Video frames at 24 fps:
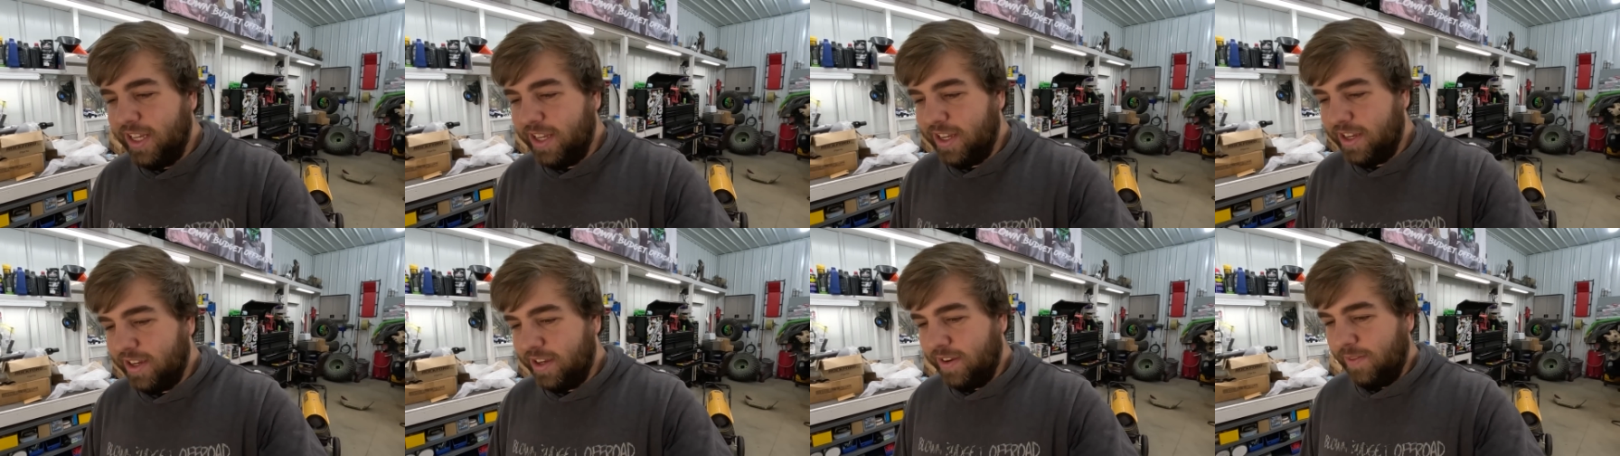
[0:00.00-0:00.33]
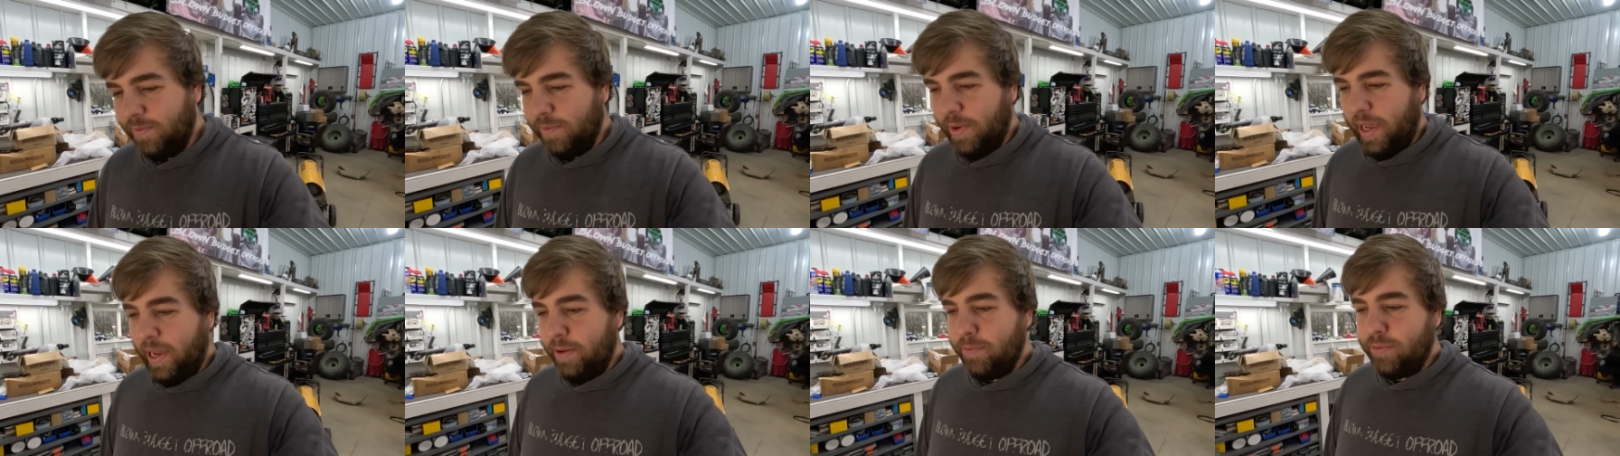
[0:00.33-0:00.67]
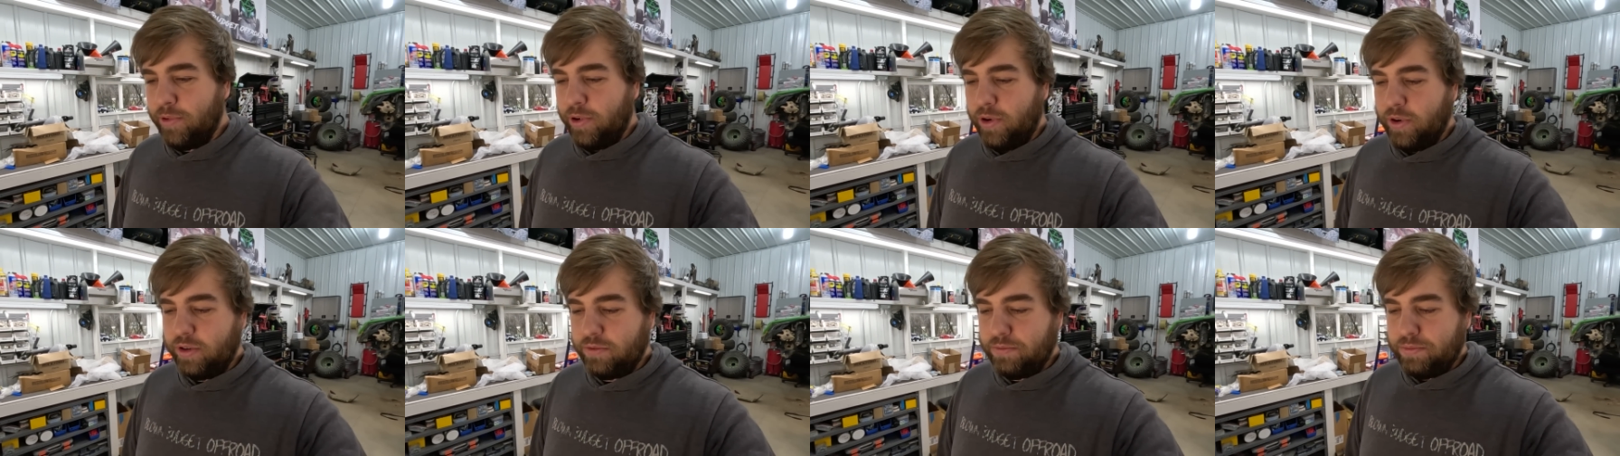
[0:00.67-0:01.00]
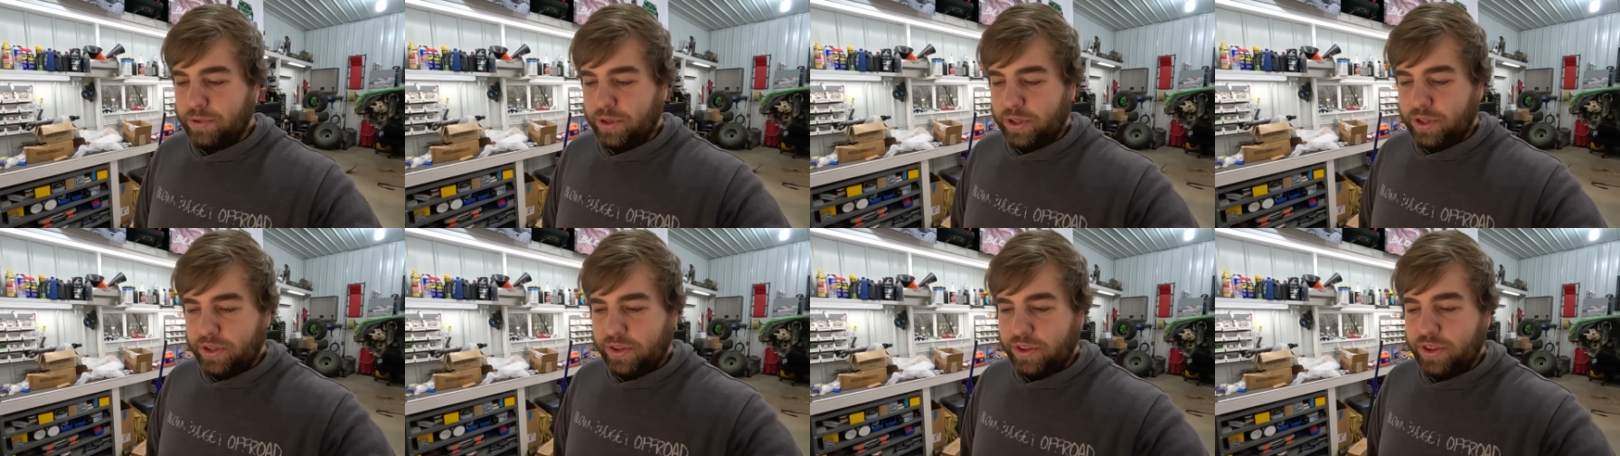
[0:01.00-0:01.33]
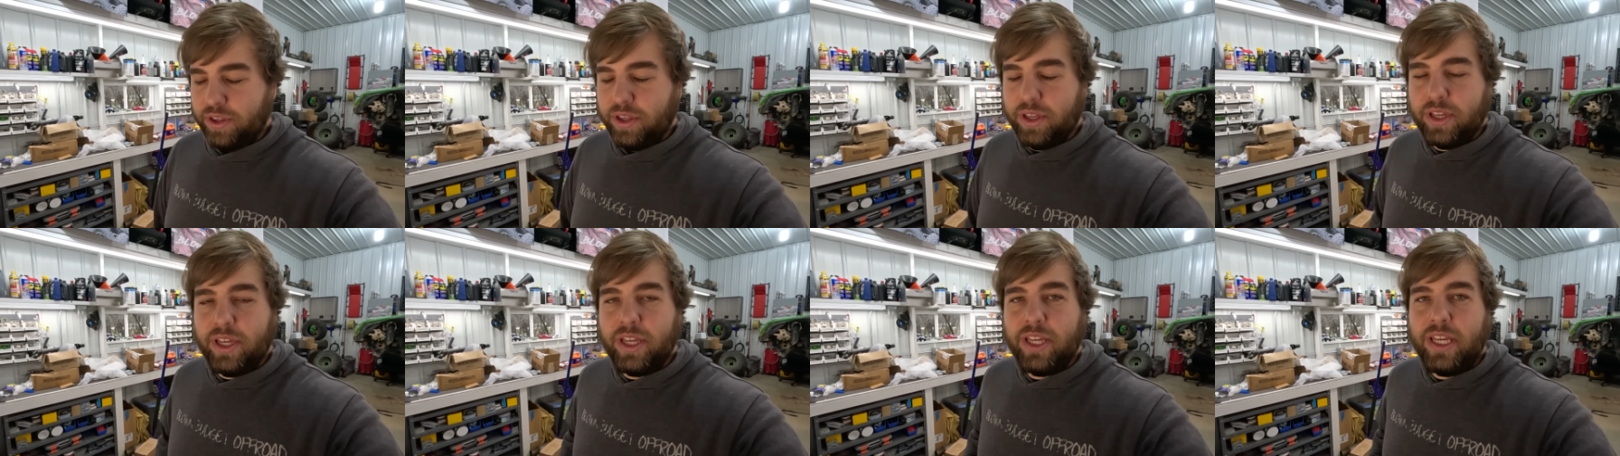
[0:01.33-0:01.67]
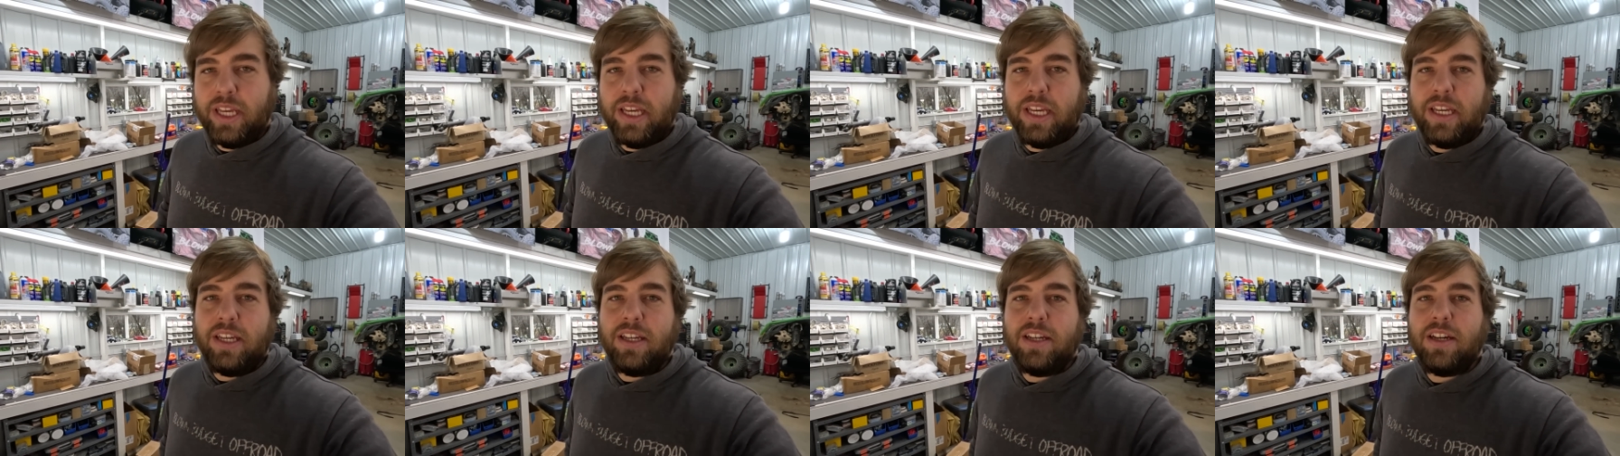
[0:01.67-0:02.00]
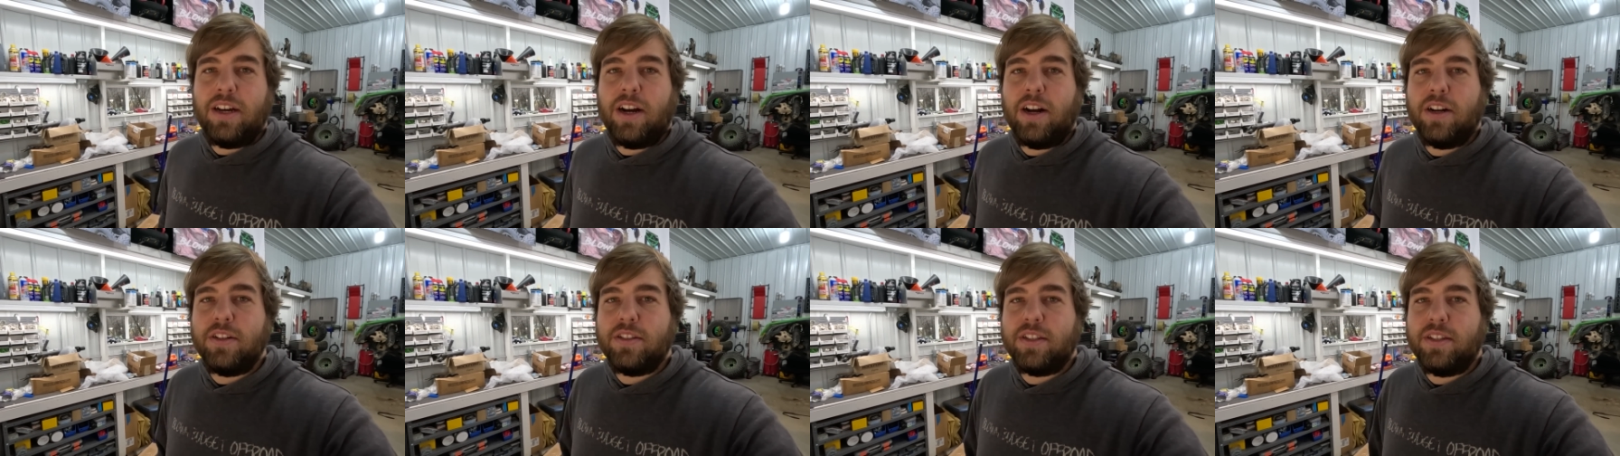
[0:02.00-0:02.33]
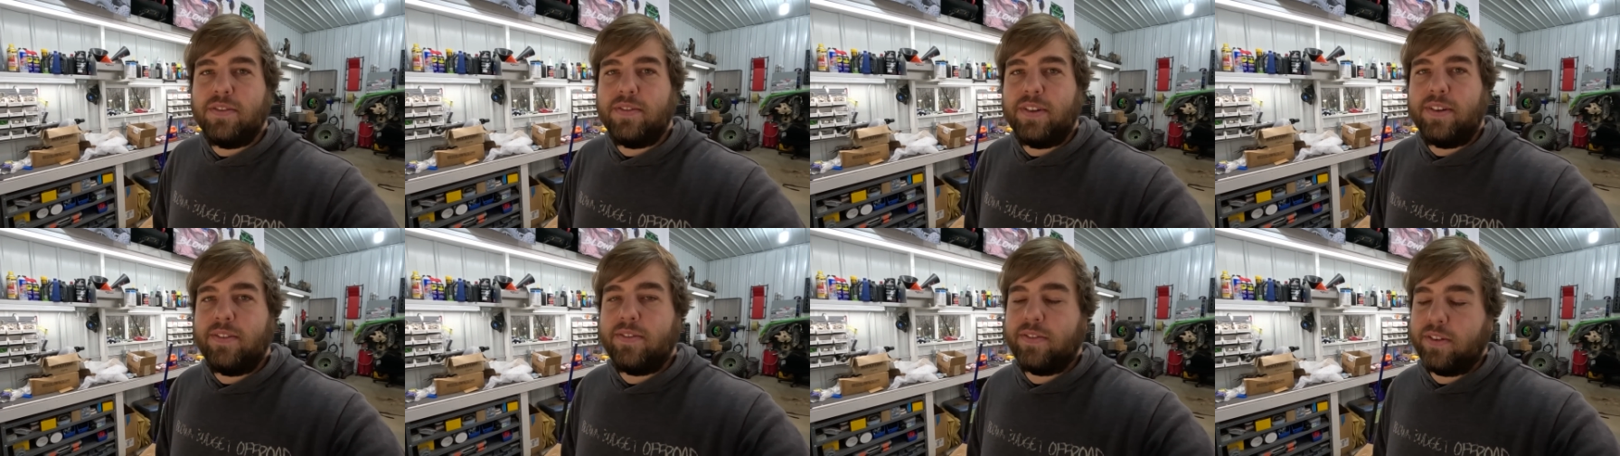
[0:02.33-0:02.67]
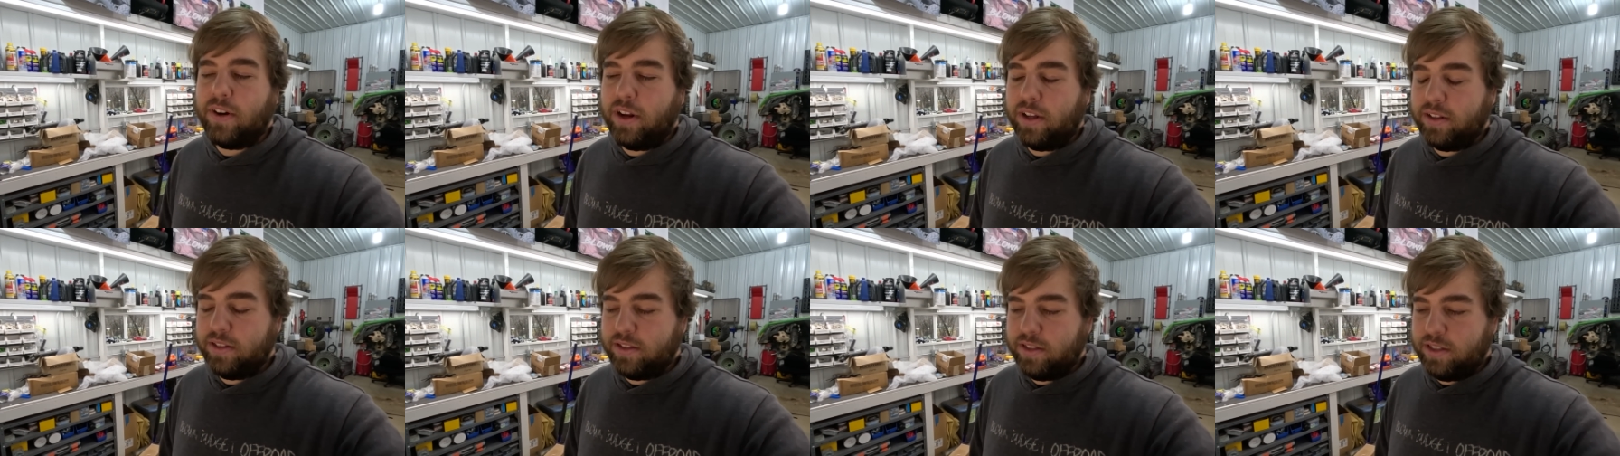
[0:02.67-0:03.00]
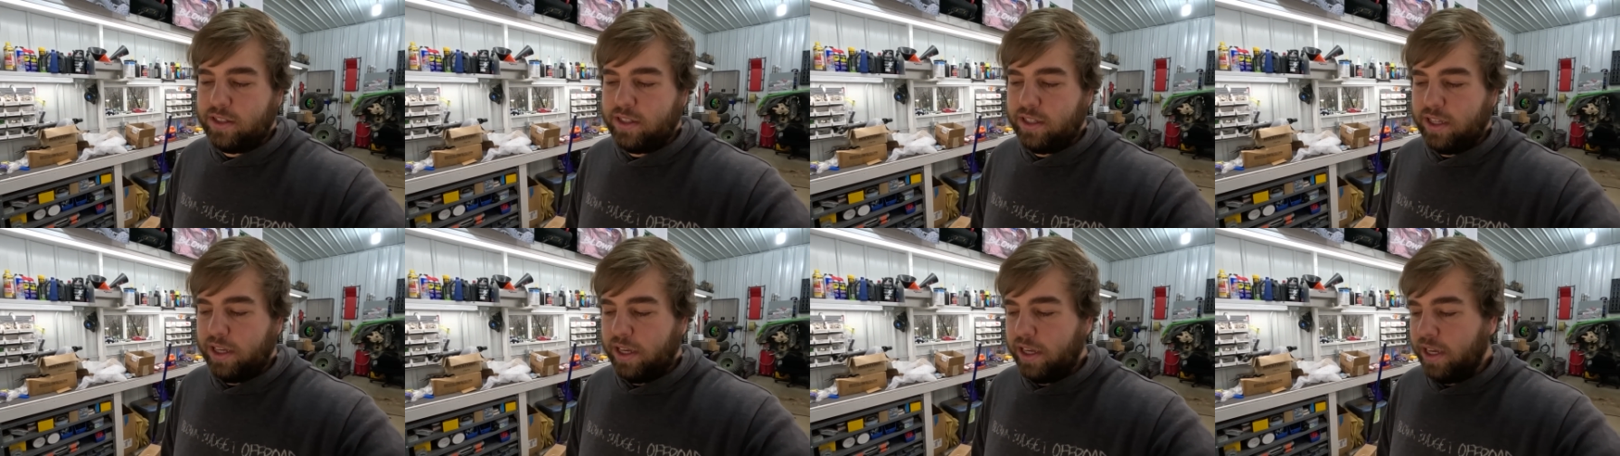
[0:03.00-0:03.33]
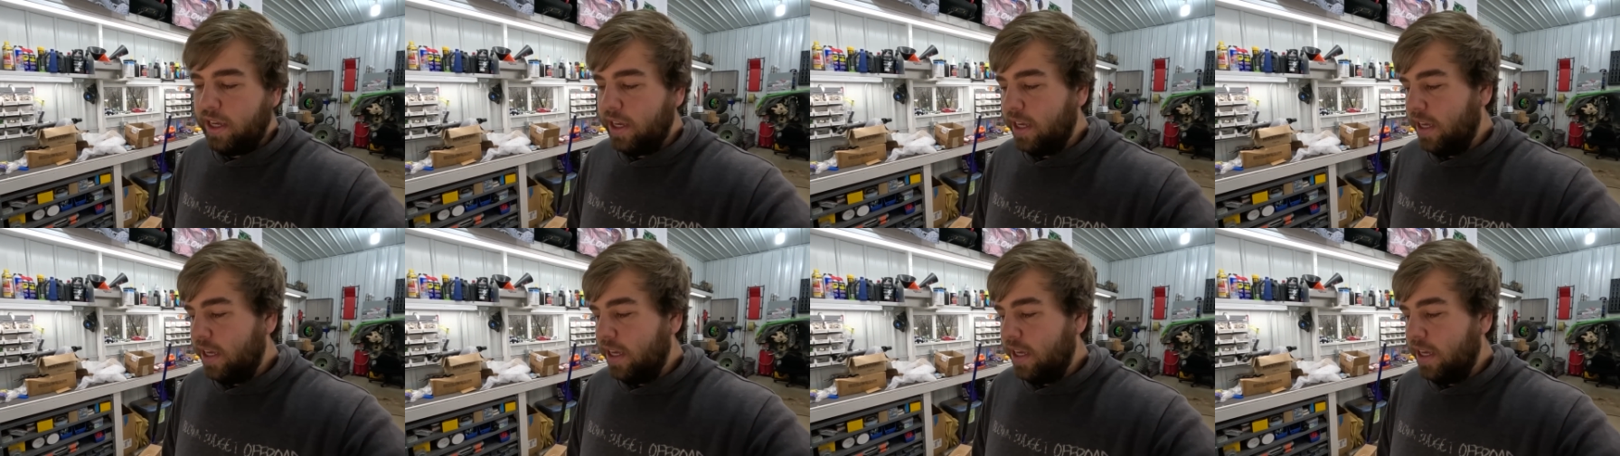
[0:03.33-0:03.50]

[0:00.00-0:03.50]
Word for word: Um, I broke both RCV fronts